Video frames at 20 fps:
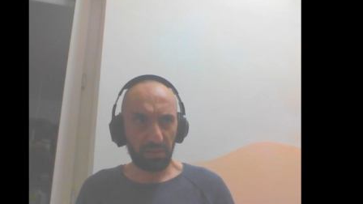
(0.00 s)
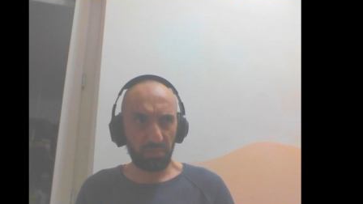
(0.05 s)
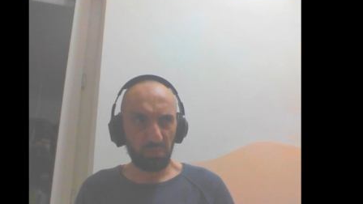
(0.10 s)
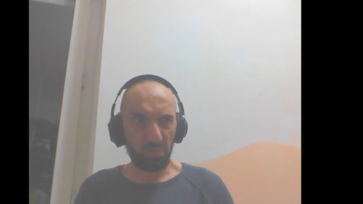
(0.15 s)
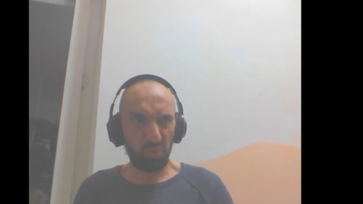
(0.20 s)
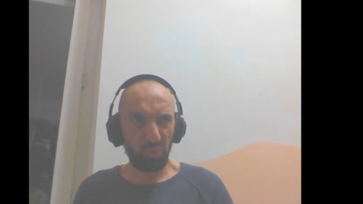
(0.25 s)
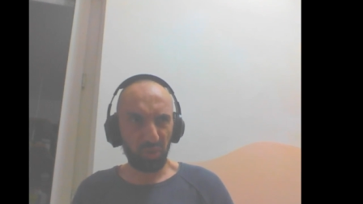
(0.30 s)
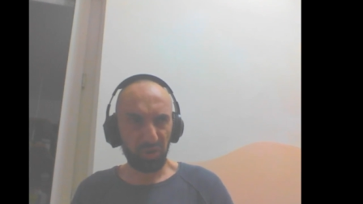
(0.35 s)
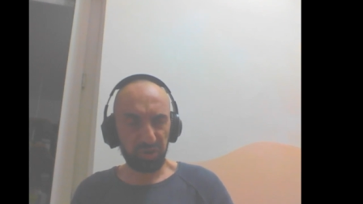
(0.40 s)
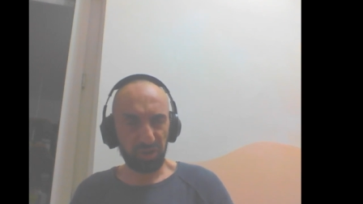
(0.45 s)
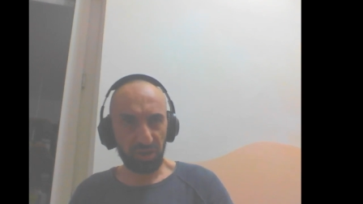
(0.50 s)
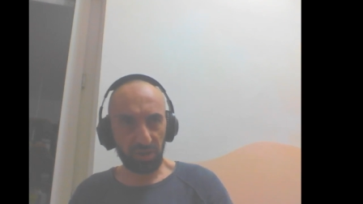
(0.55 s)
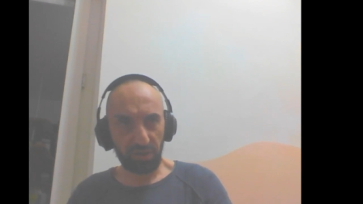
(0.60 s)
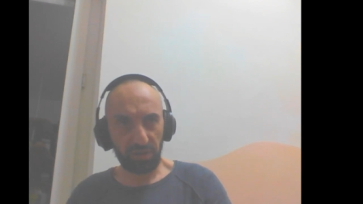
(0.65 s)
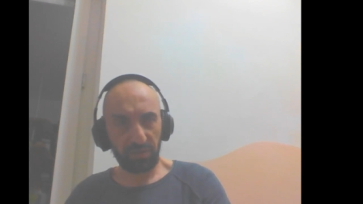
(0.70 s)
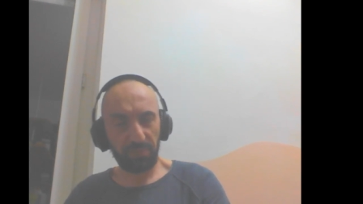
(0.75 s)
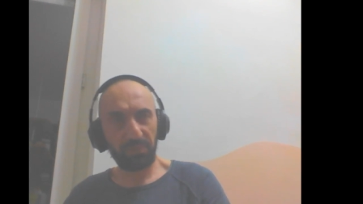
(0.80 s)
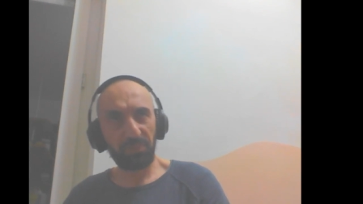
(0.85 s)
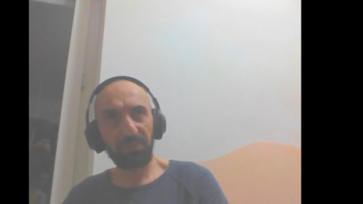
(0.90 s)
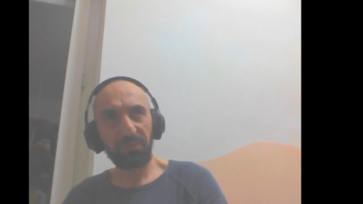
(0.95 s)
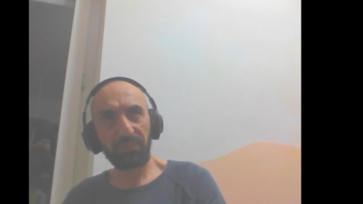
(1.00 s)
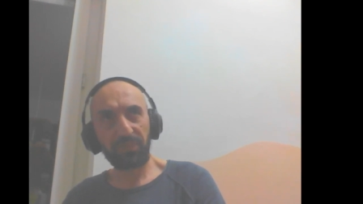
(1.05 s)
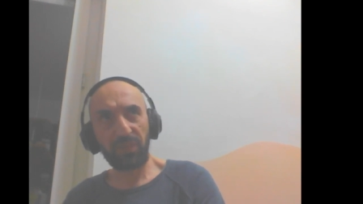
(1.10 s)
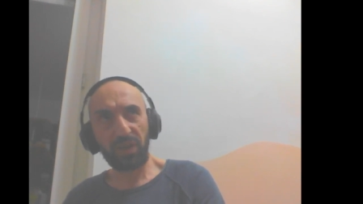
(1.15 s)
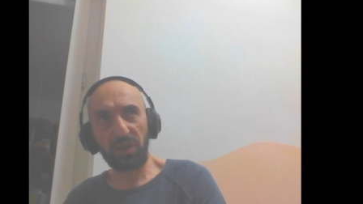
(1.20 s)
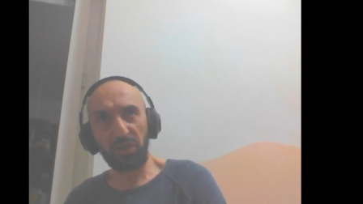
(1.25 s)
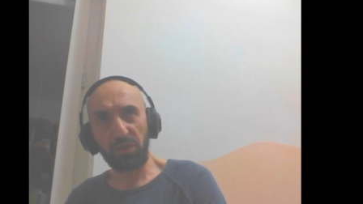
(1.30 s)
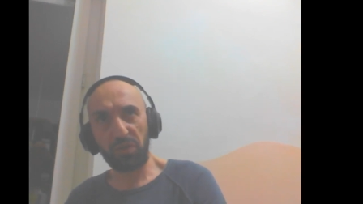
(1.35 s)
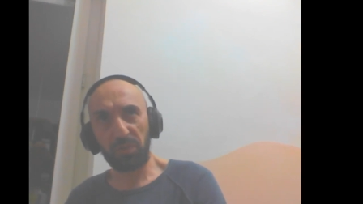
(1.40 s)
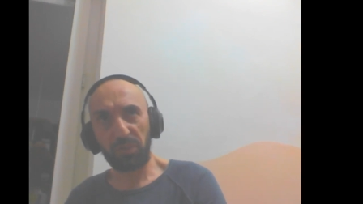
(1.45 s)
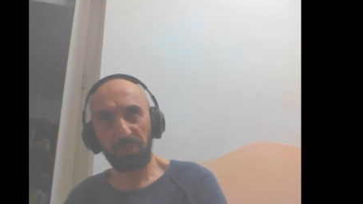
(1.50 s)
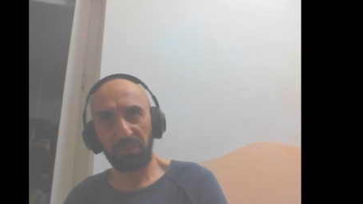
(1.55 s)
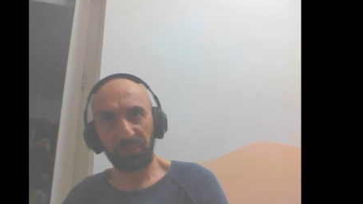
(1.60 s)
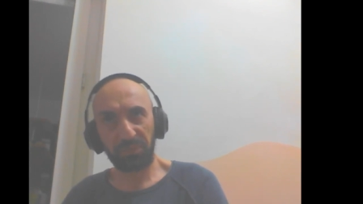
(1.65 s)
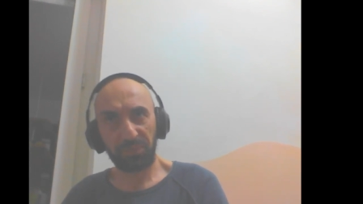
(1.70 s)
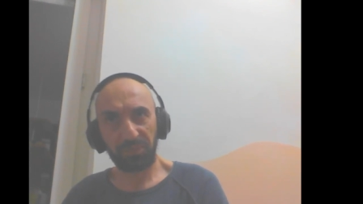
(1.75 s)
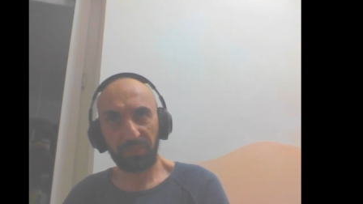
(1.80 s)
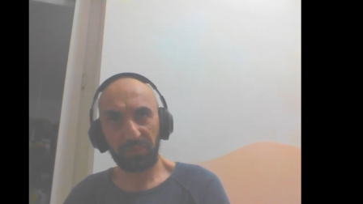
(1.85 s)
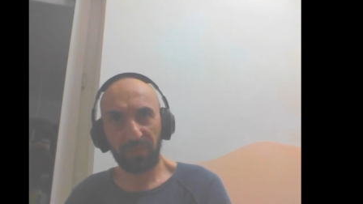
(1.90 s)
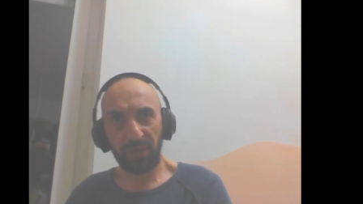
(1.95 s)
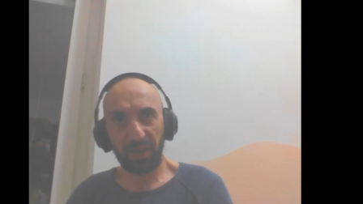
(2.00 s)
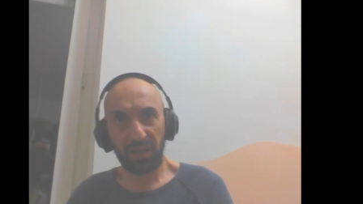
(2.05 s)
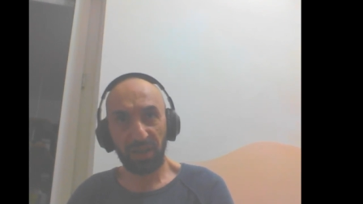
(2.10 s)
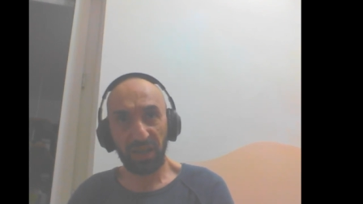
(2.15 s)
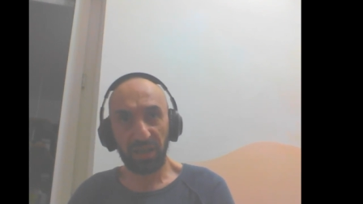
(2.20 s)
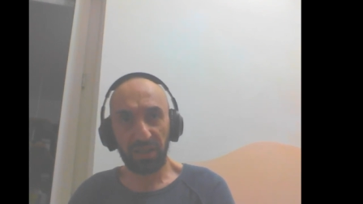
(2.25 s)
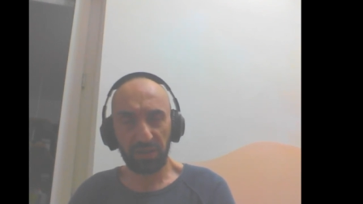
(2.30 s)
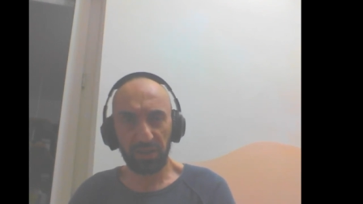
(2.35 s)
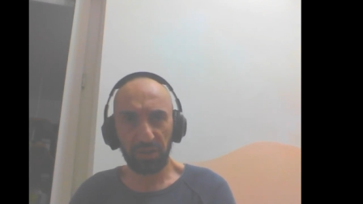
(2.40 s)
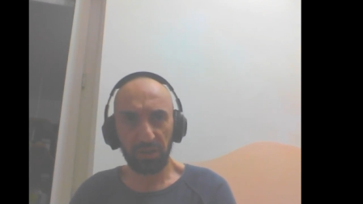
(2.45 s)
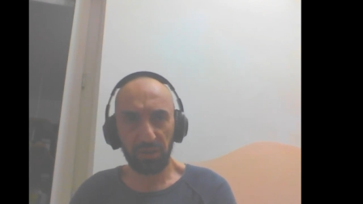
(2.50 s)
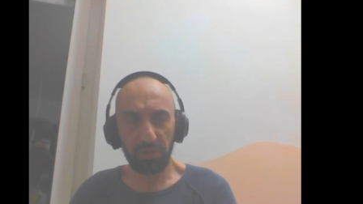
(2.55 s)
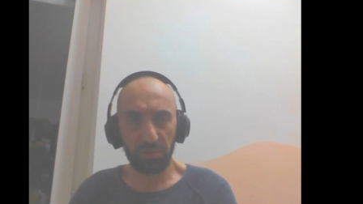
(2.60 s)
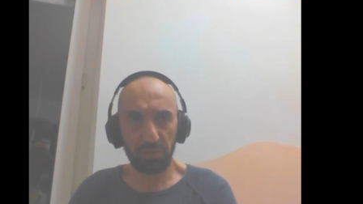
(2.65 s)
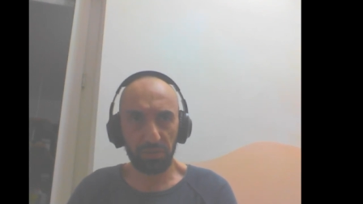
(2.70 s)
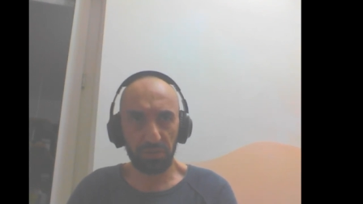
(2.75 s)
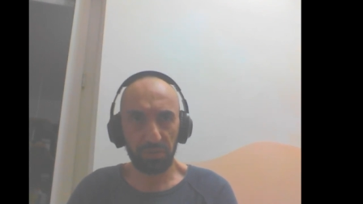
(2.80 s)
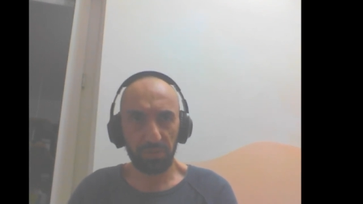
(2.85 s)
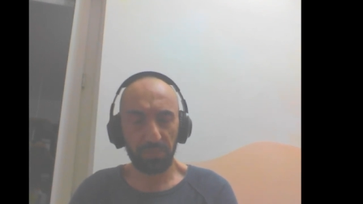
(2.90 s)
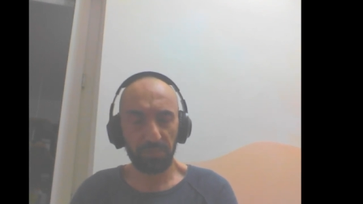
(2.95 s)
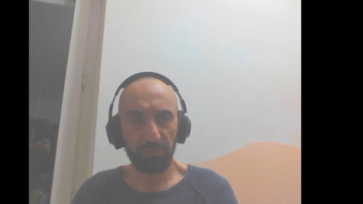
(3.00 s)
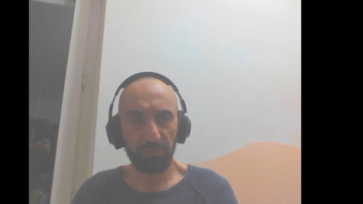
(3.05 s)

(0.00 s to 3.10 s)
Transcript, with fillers: bullshit, you know, excuse.